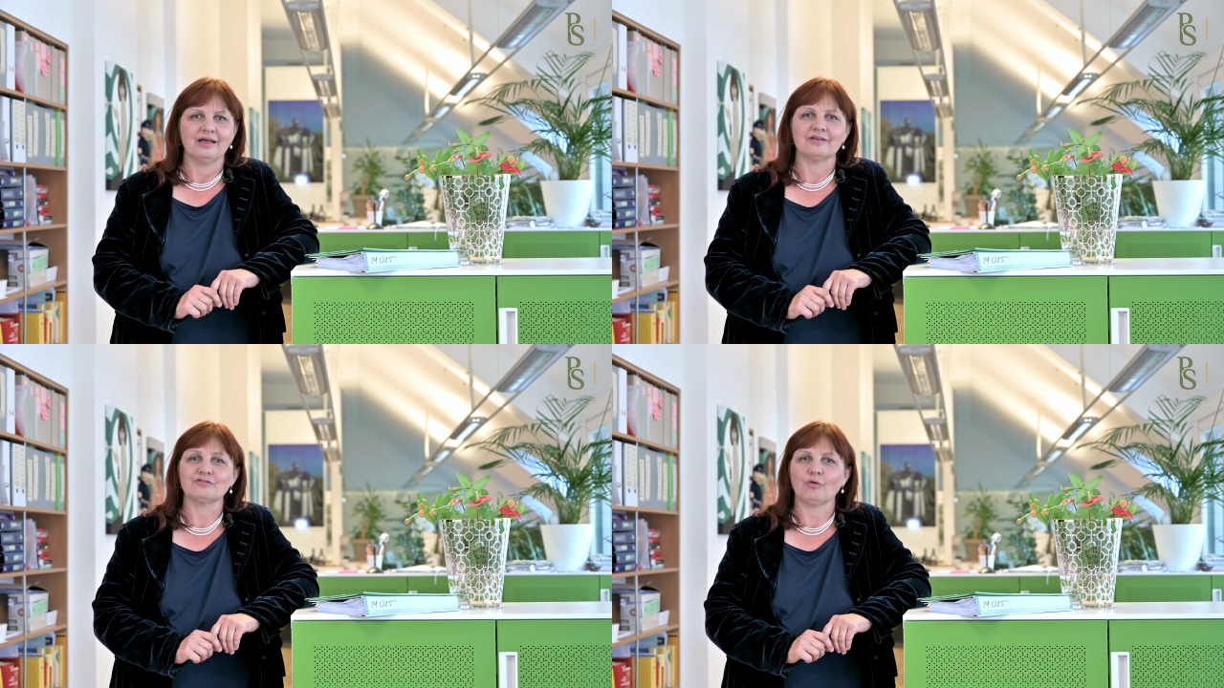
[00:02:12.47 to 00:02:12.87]

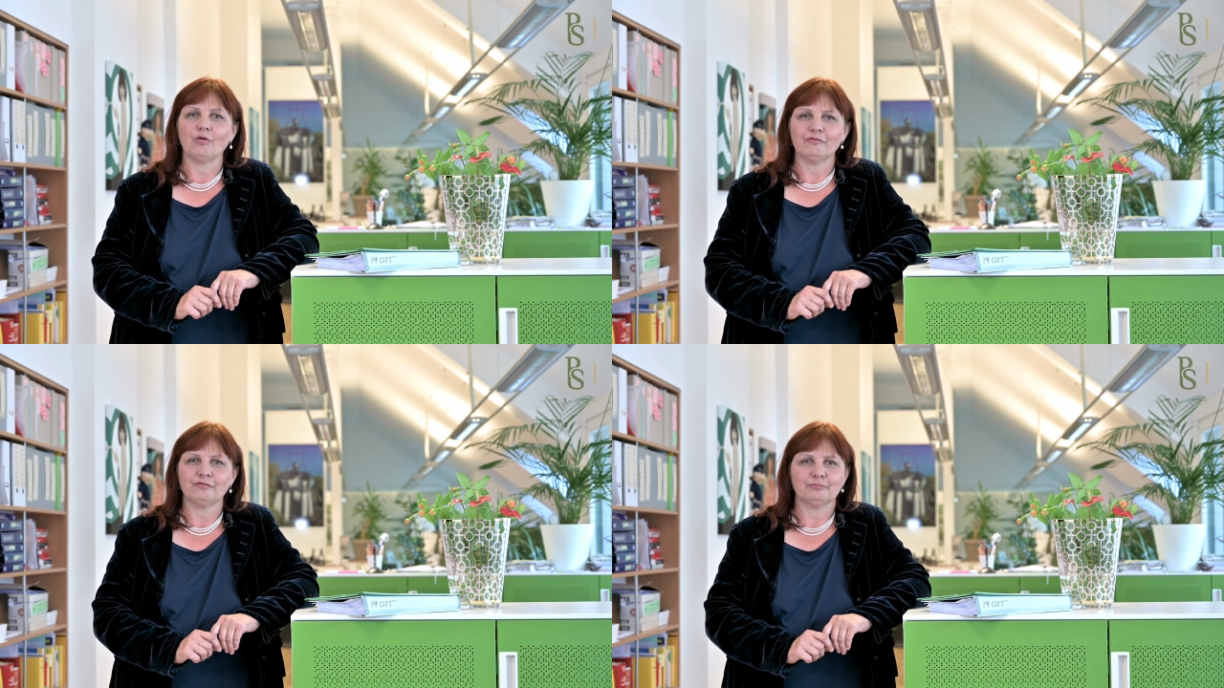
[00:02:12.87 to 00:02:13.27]
has
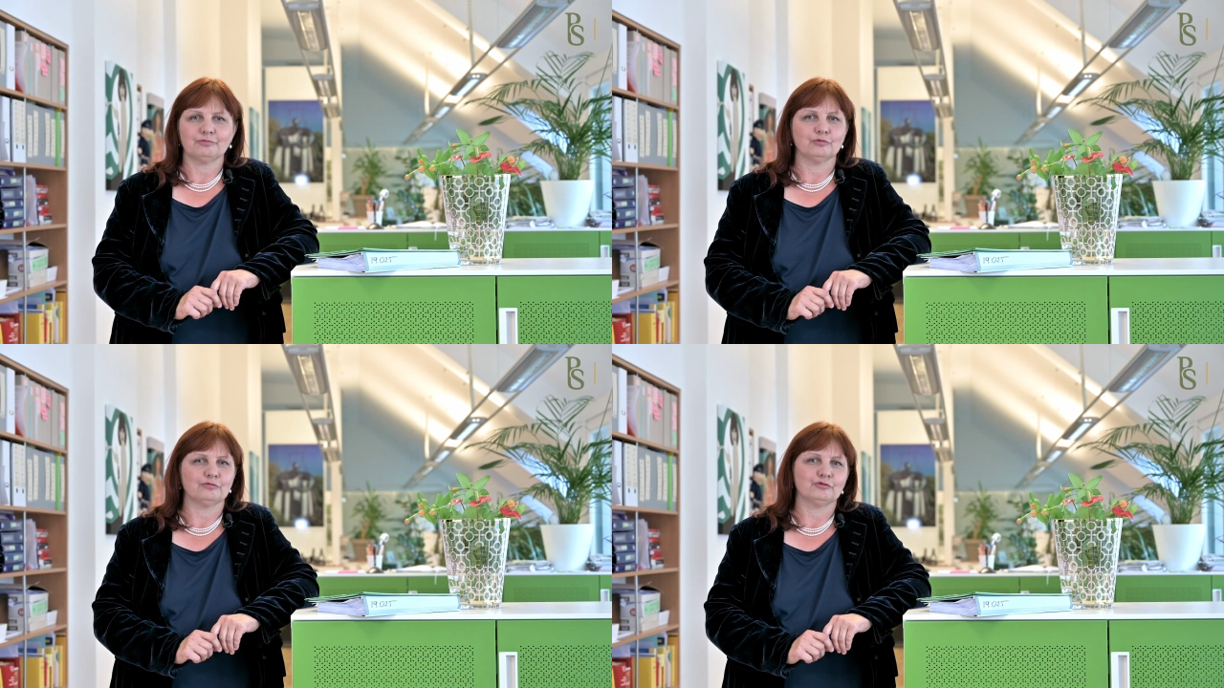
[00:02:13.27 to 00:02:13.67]
often
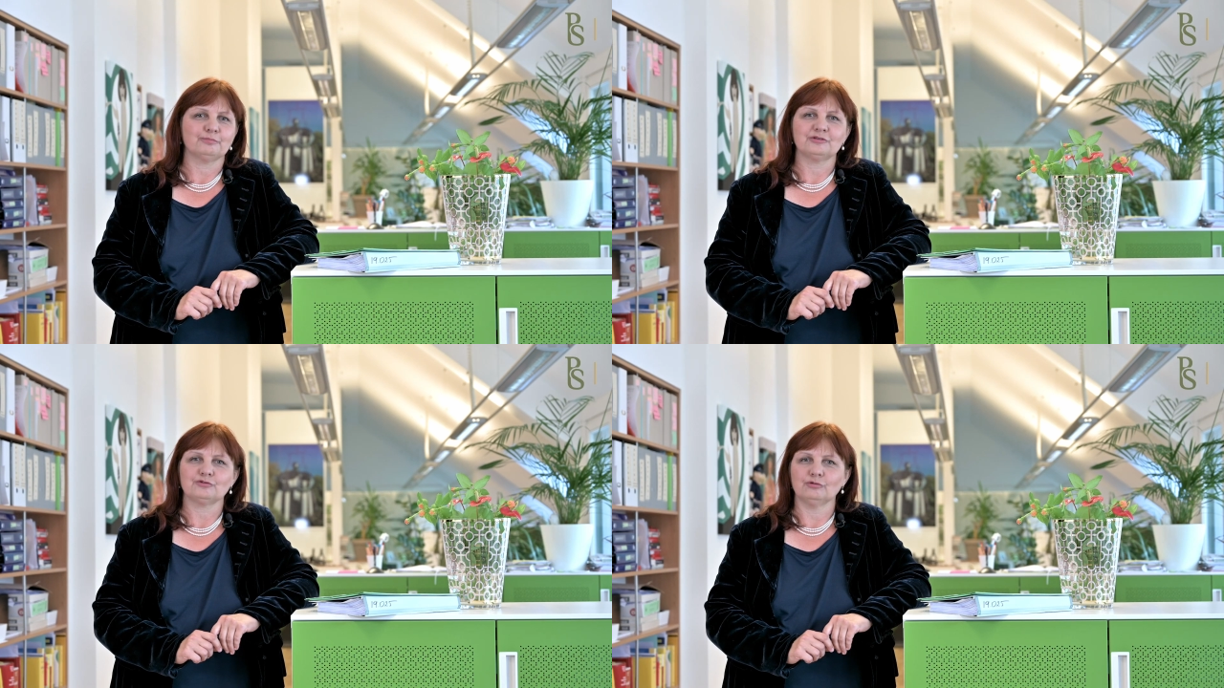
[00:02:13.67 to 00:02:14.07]
proved to
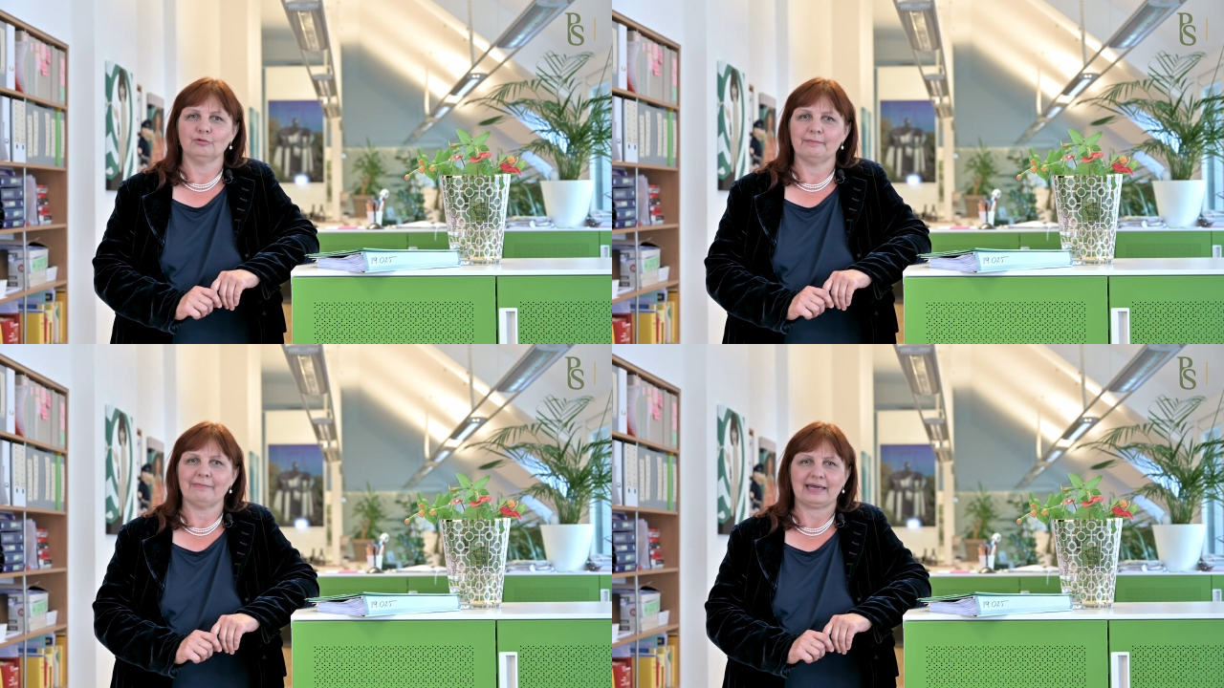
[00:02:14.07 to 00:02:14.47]
be
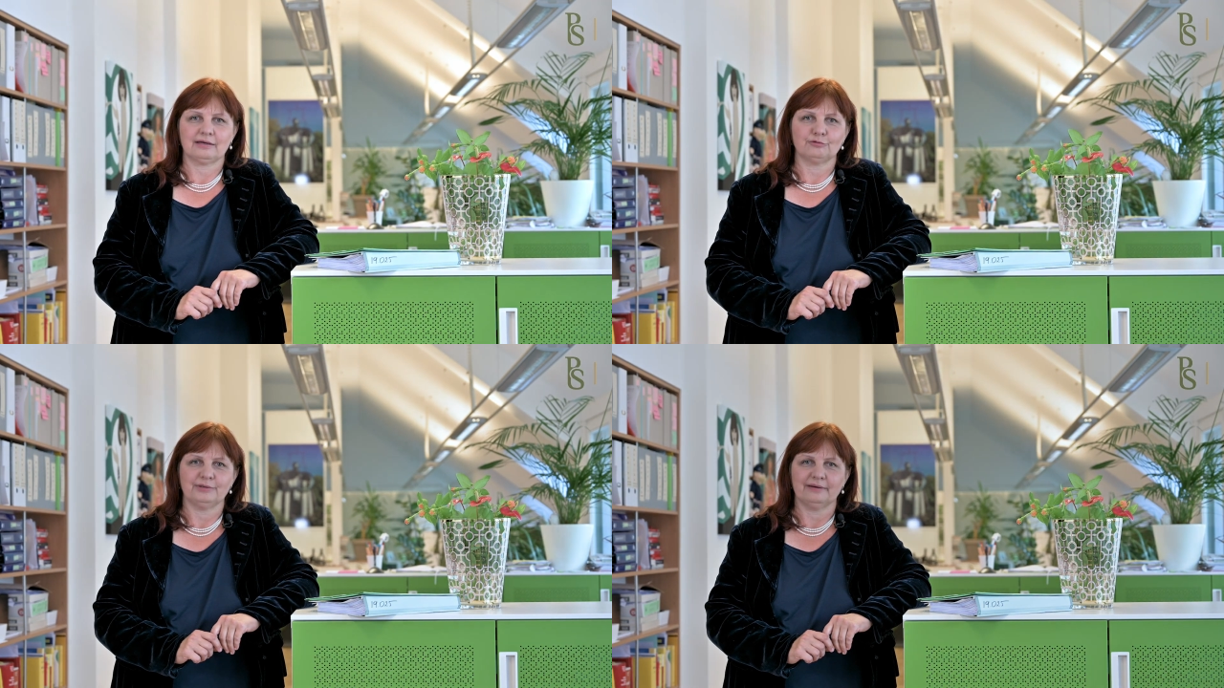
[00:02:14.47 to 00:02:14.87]
true in my
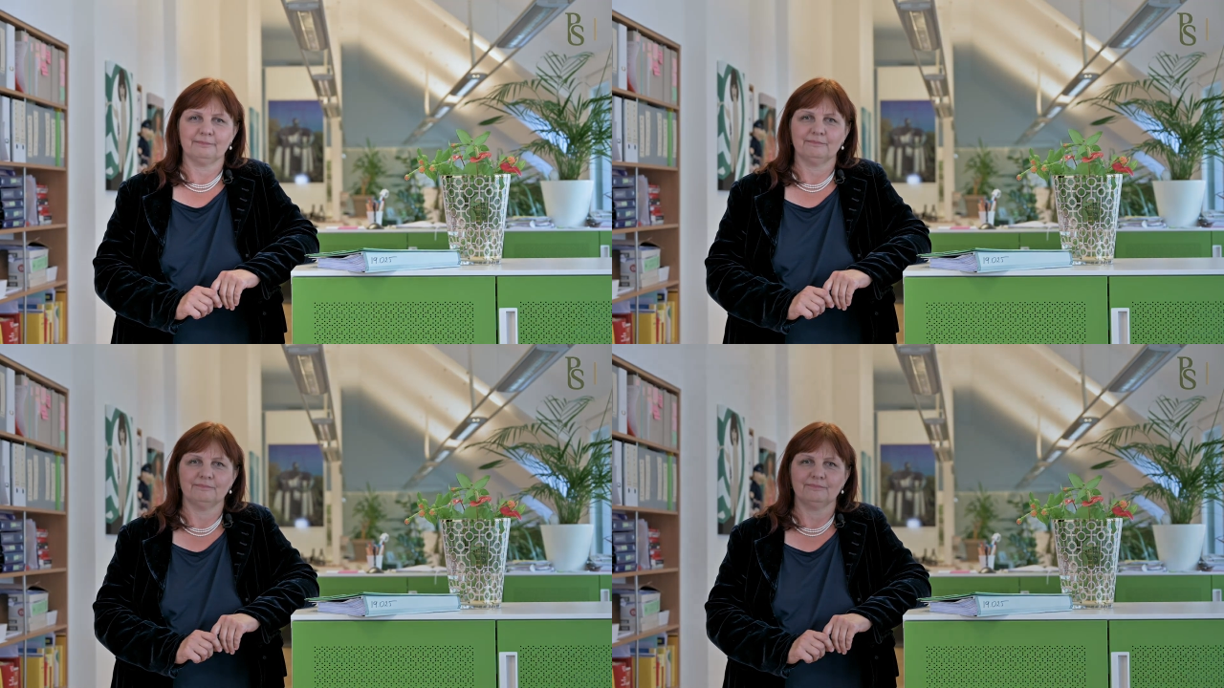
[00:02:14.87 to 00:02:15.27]
career.